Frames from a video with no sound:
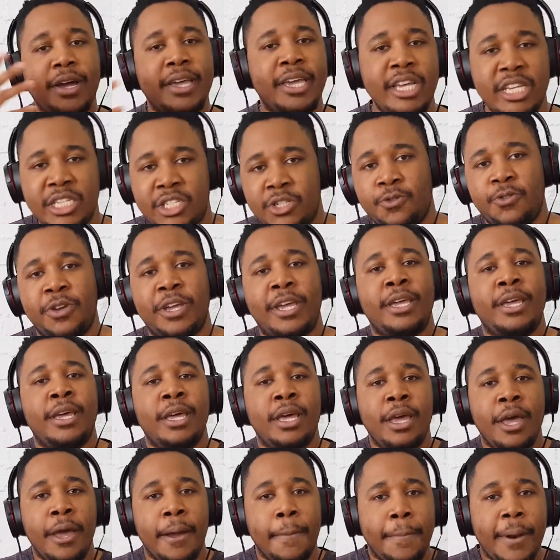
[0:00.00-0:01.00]
history,
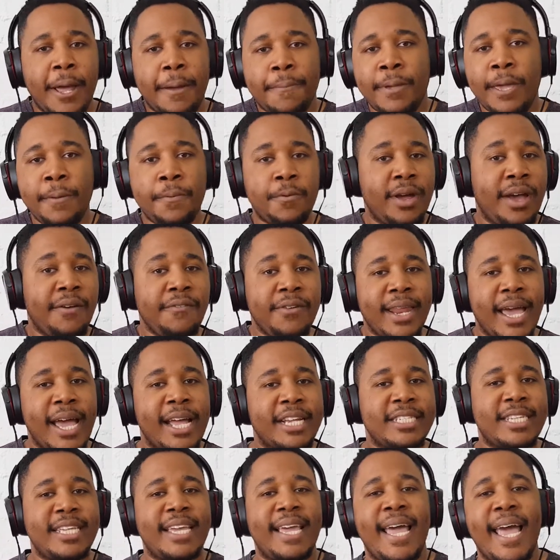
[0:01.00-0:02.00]
black people haven't
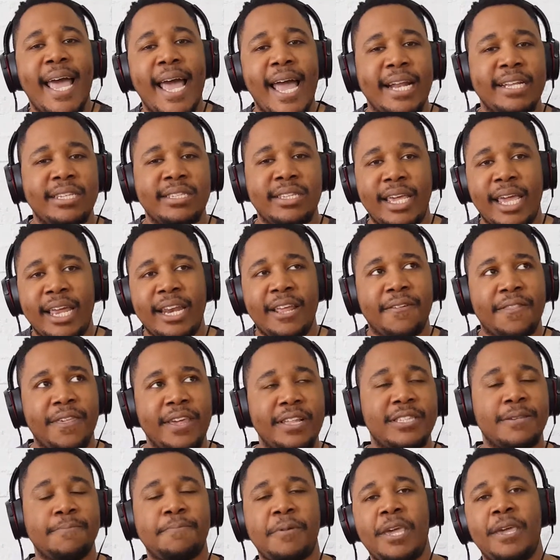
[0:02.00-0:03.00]
actually had anything
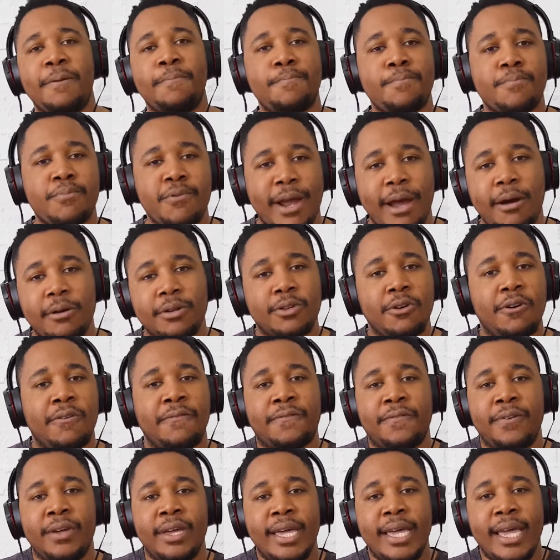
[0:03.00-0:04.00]
to be proud
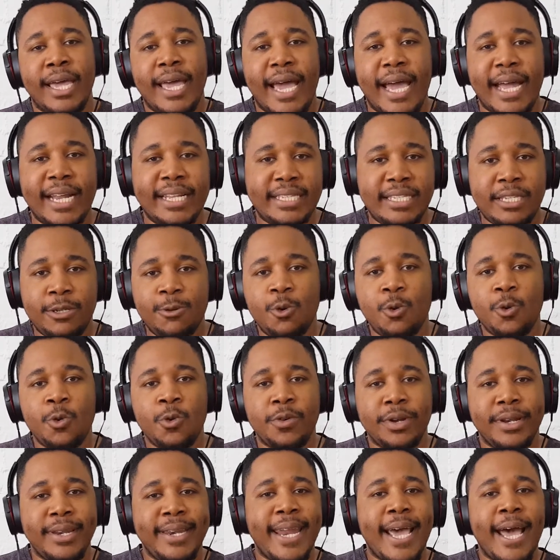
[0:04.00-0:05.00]
of
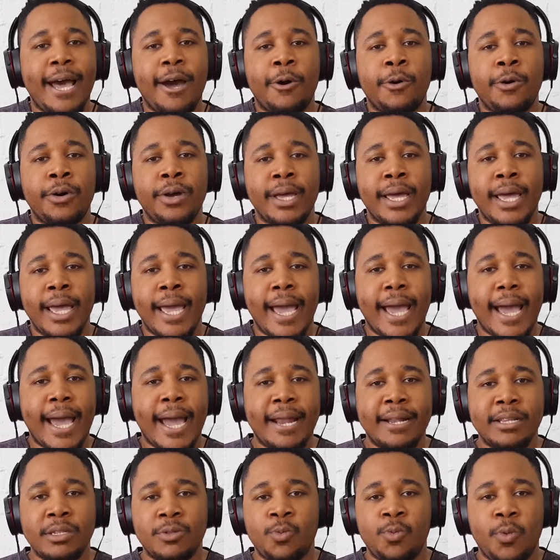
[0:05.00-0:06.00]
until now.
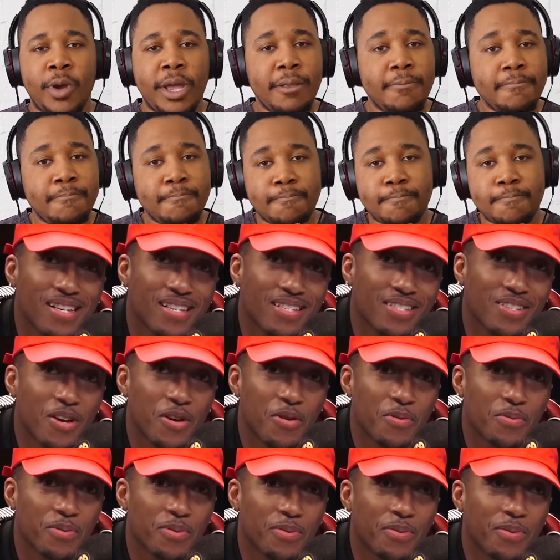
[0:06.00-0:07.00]
And when
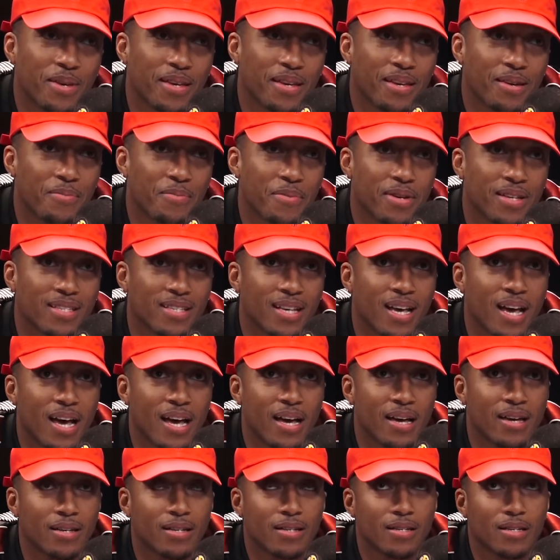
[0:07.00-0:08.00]
you hear people like
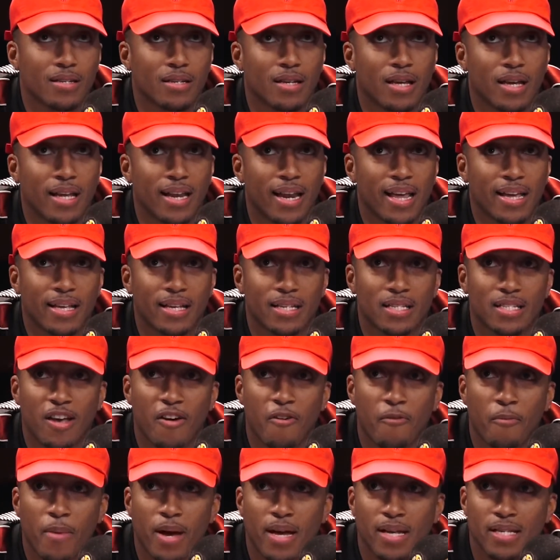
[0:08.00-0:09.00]
Lecrae saying
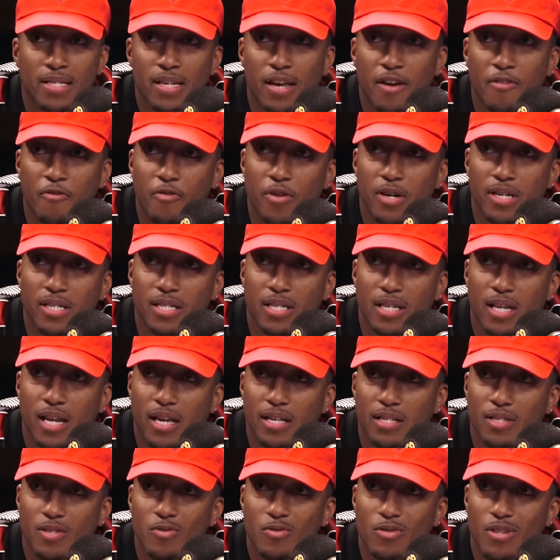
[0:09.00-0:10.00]
black power or
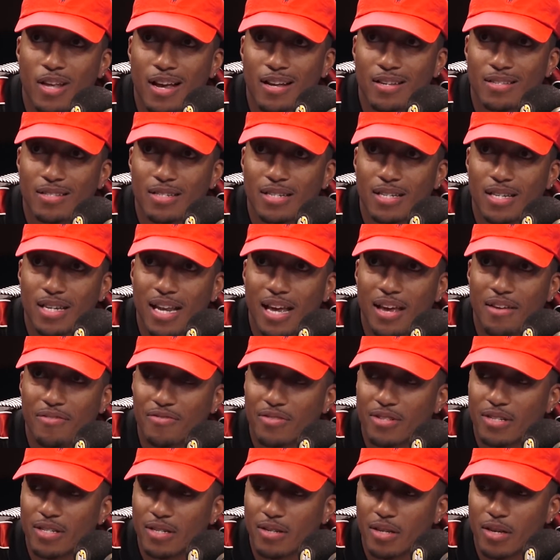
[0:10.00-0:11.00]
black pride or
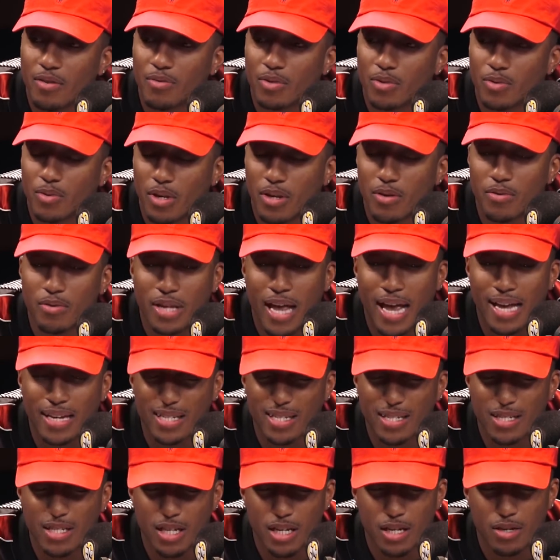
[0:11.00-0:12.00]
black excellence or anything like
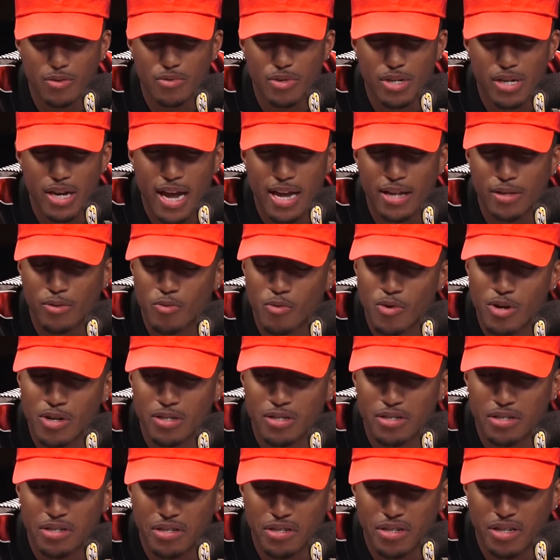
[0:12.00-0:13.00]
that, it isn't to
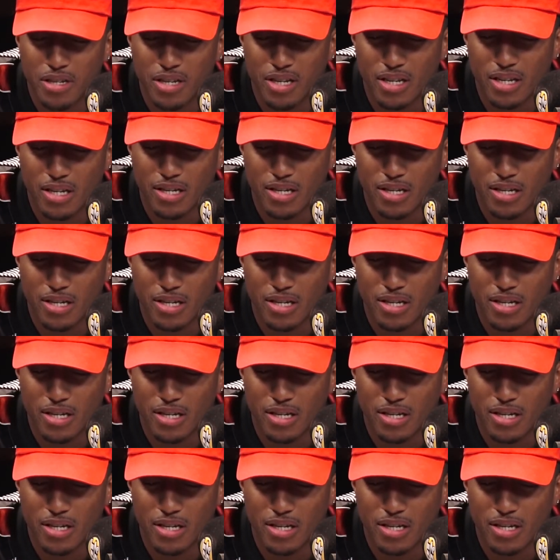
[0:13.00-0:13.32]
say that